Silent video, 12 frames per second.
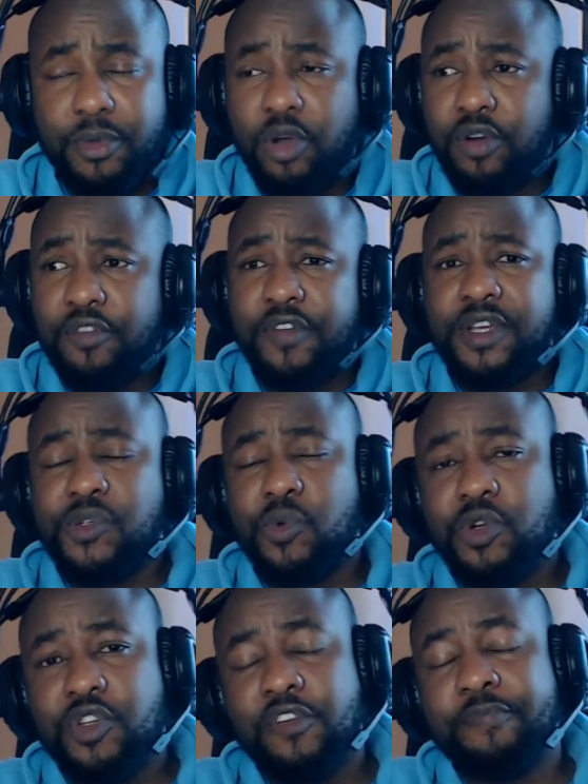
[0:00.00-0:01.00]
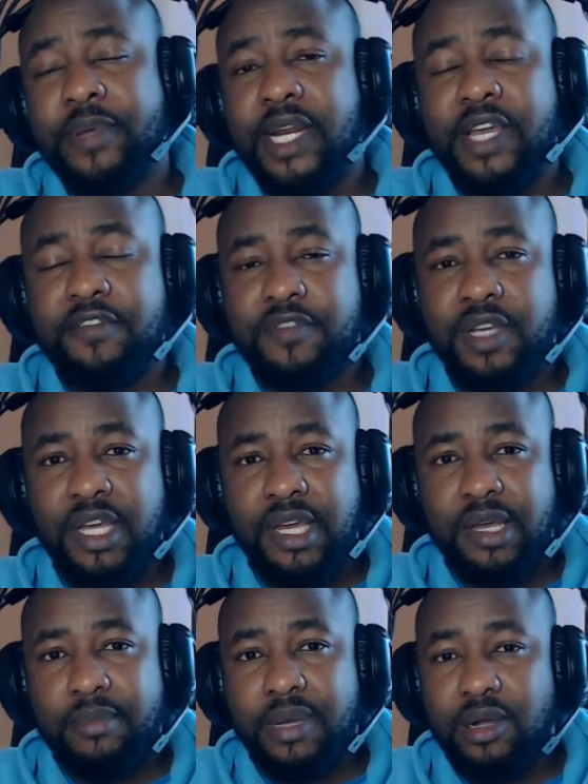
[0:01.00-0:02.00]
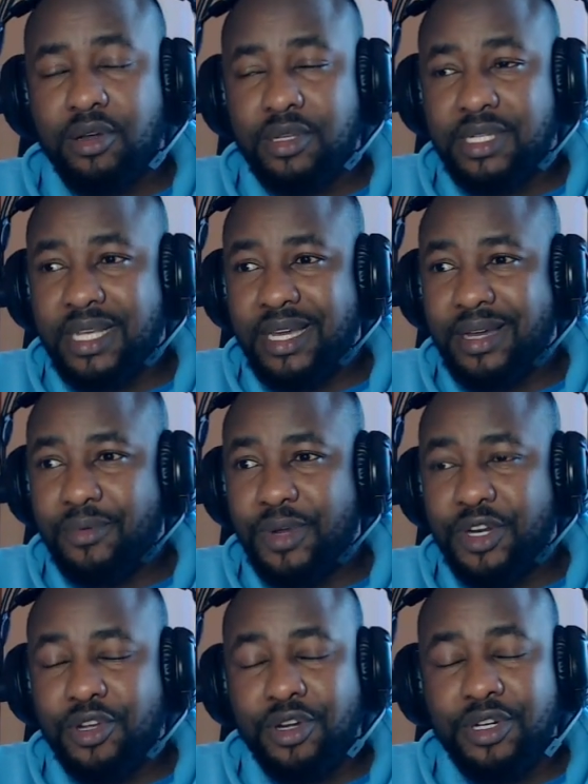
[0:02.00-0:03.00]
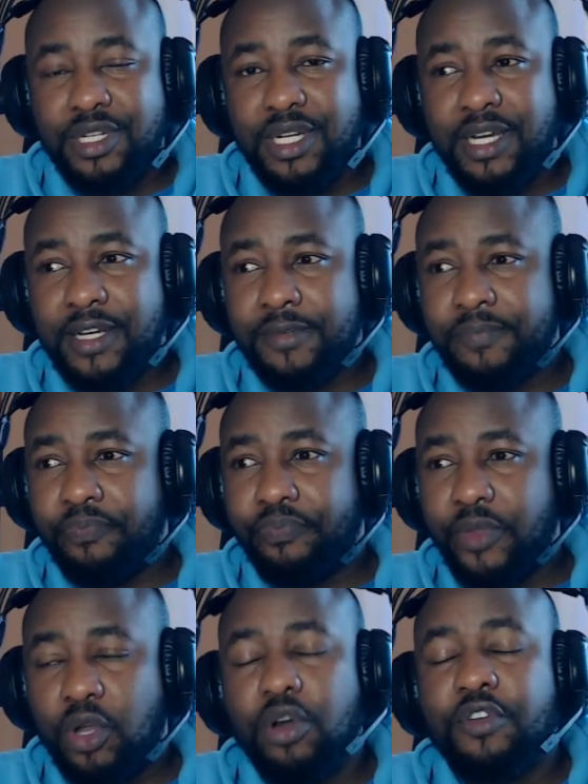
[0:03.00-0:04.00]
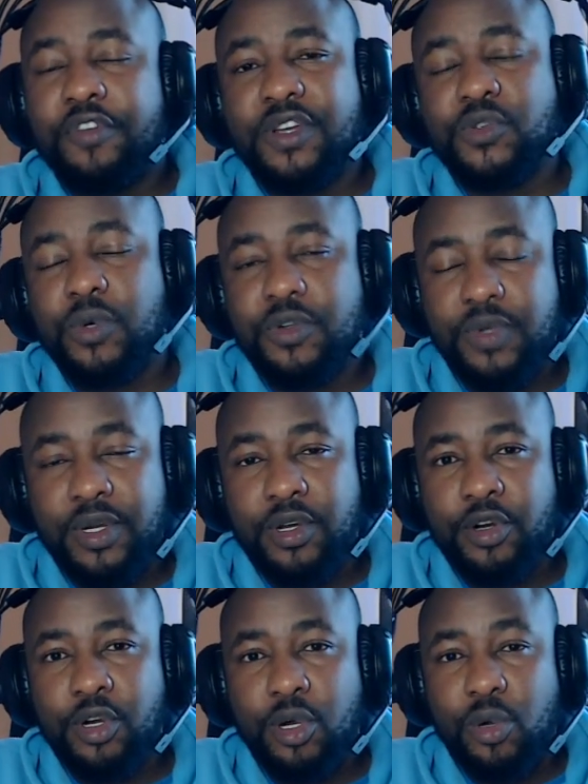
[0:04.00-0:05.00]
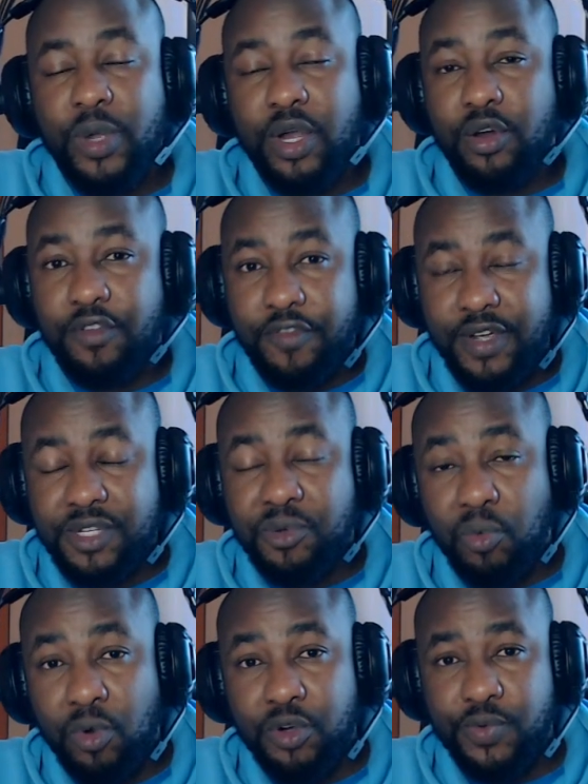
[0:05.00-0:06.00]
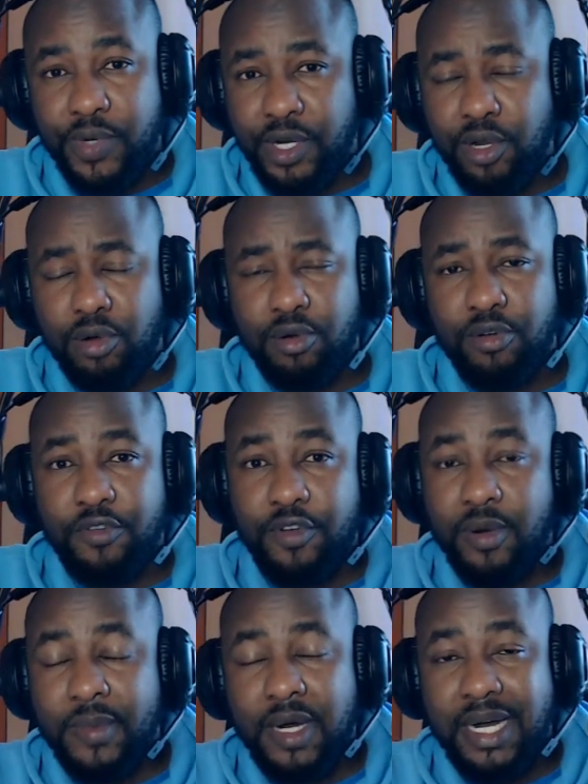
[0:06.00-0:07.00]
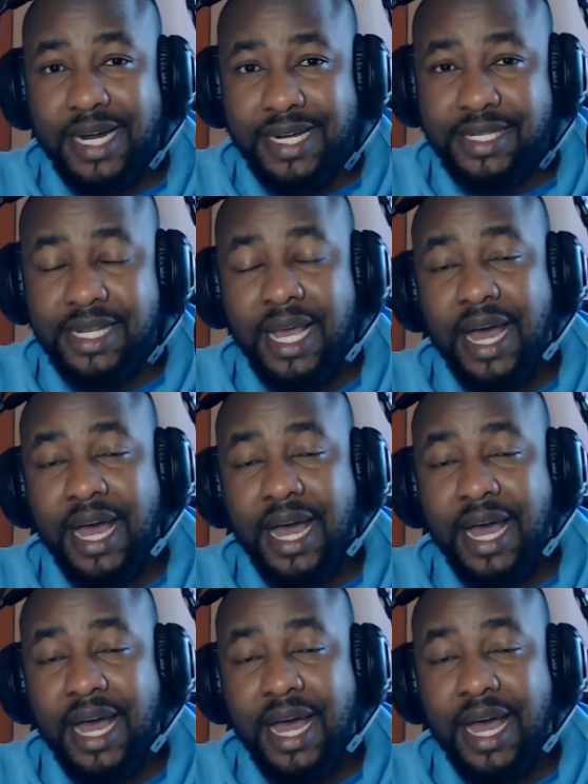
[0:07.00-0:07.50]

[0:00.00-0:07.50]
Confess what you've believed, because we don't confess what we don't know. We confess what we know from our hearts.